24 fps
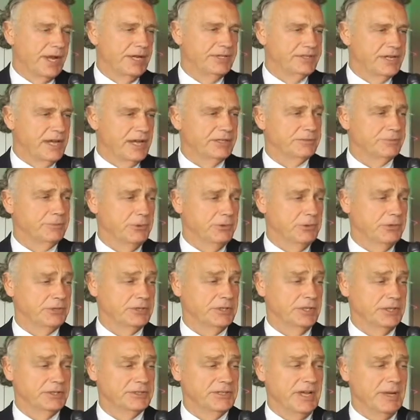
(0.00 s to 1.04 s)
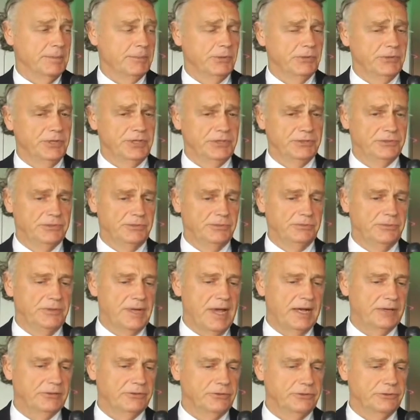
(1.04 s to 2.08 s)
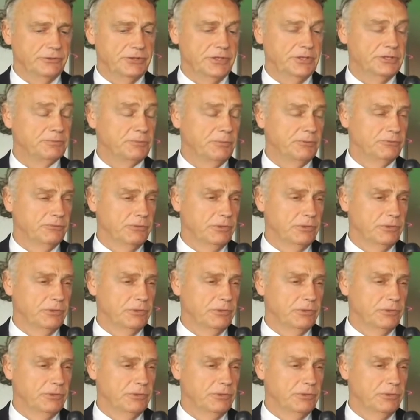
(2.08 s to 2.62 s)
Gates Hospital, as an example, these doctors, these